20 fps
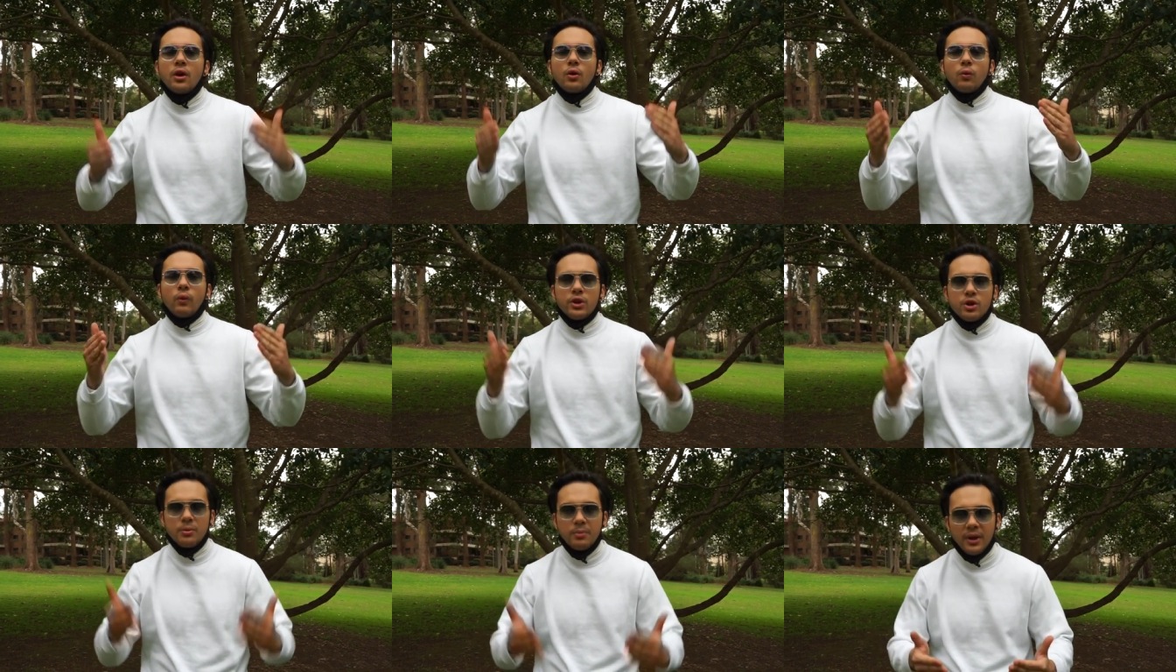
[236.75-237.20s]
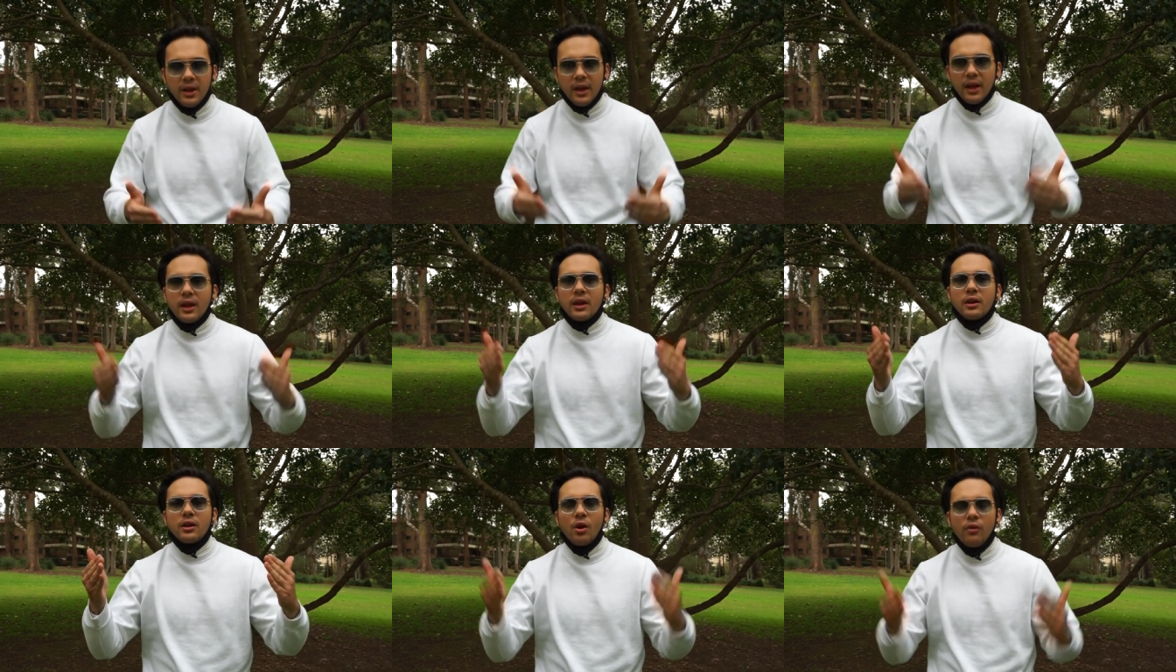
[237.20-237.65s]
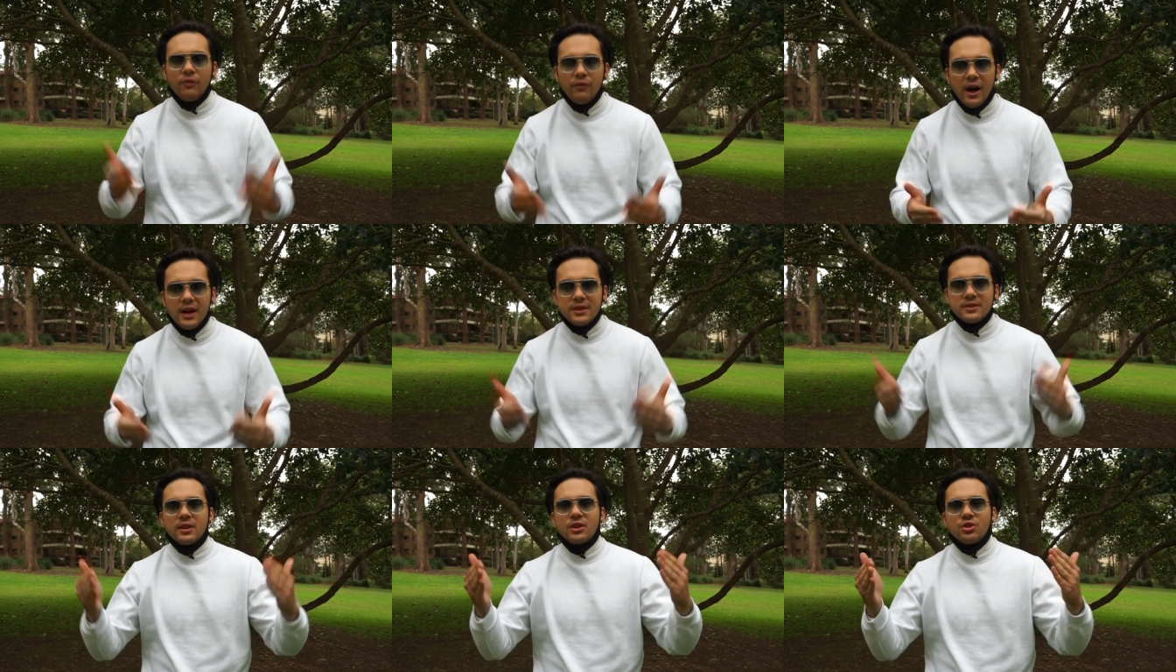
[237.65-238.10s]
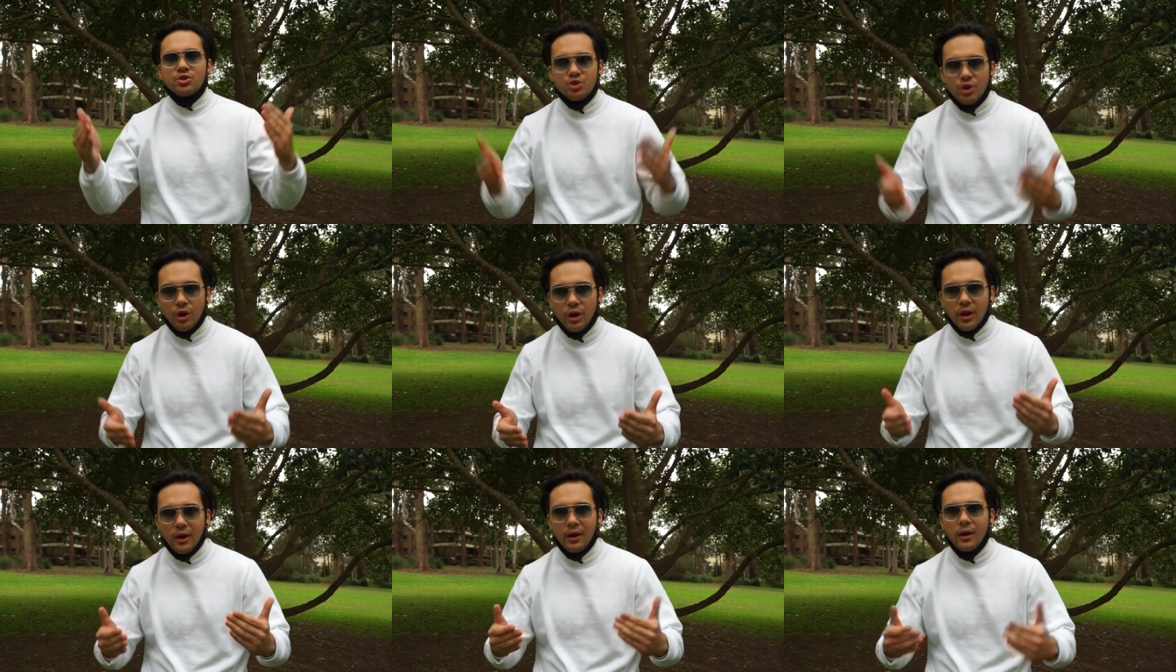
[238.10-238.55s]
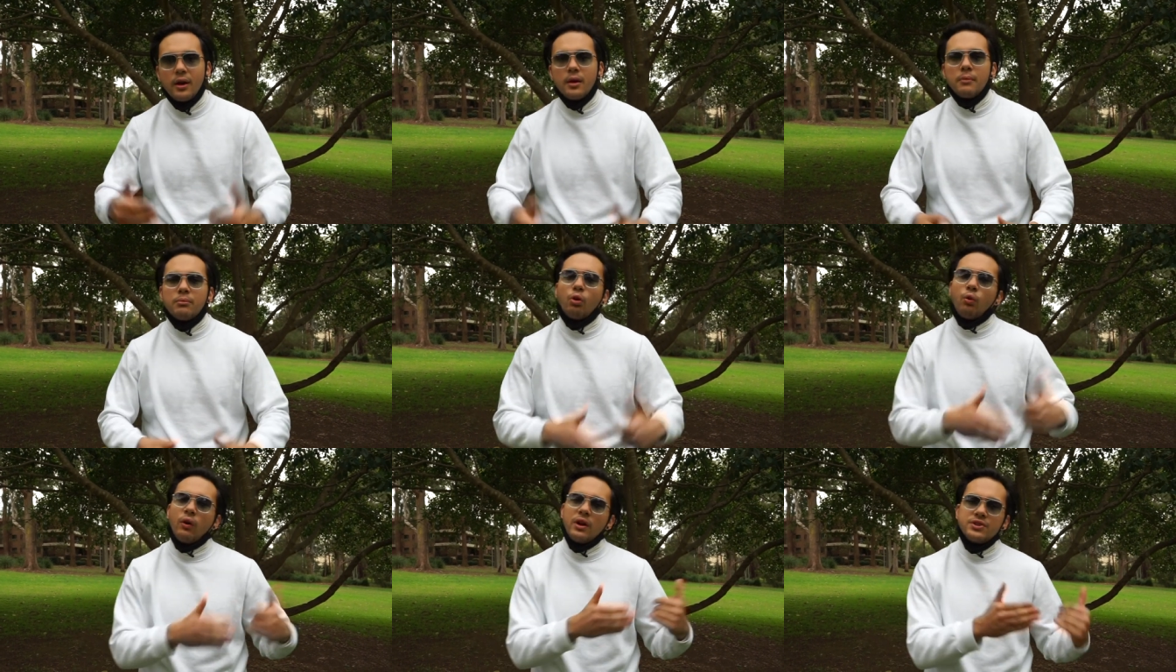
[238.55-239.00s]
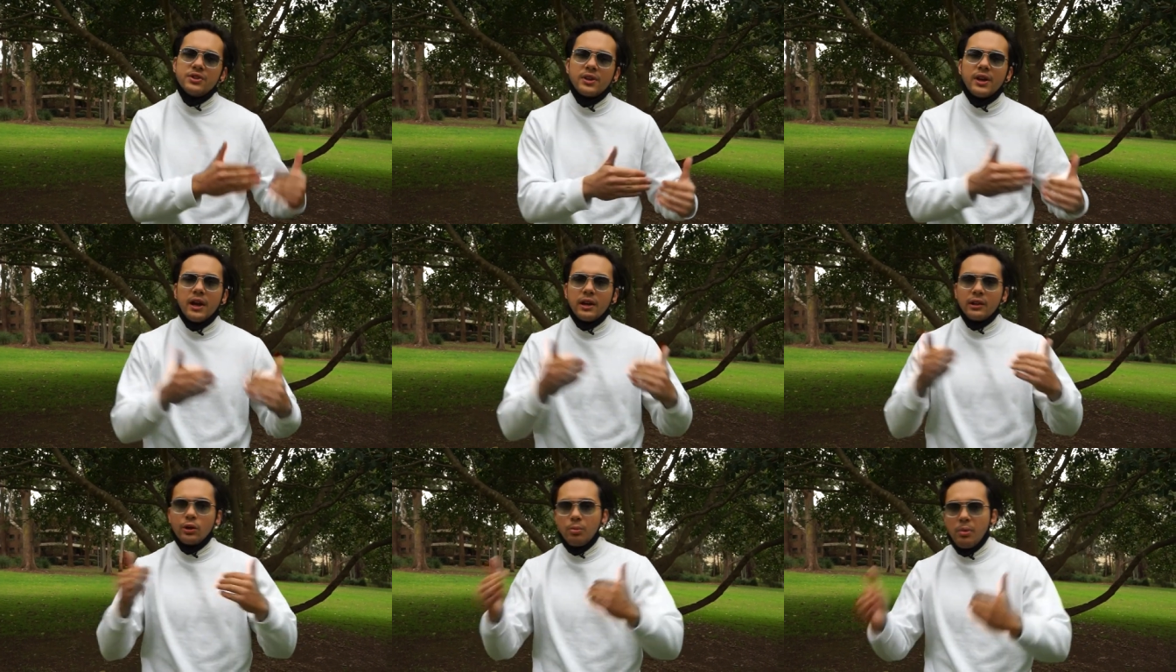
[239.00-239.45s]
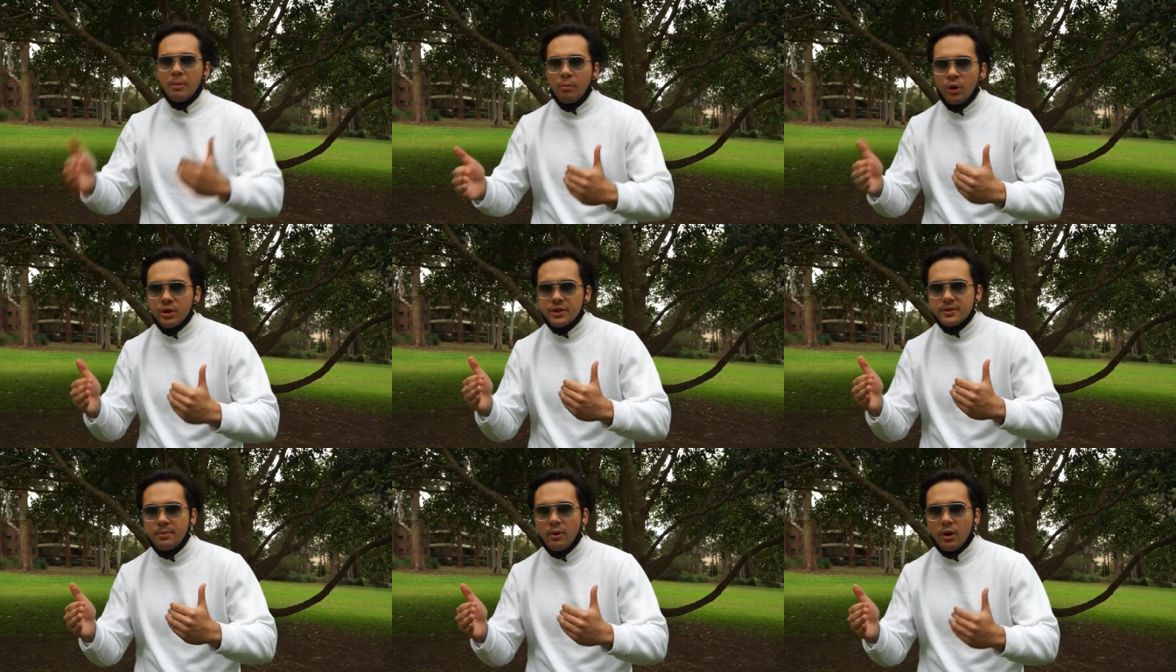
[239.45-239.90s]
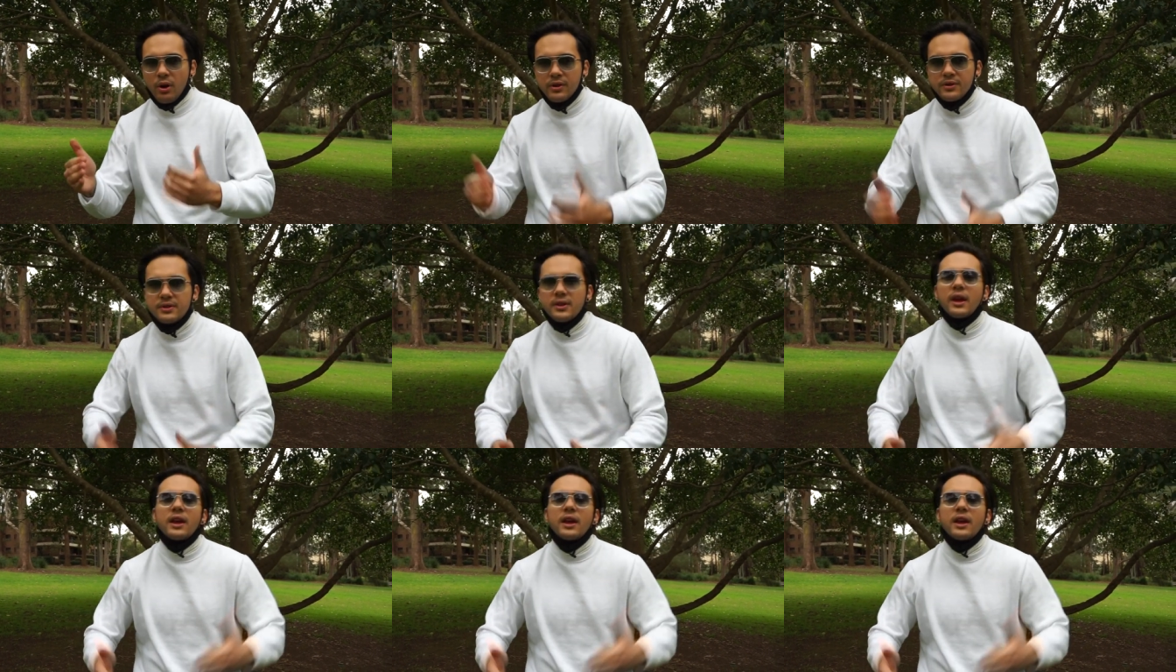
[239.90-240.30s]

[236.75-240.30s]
when you're beginning your fasting journey. But once you get a little bit more experienced,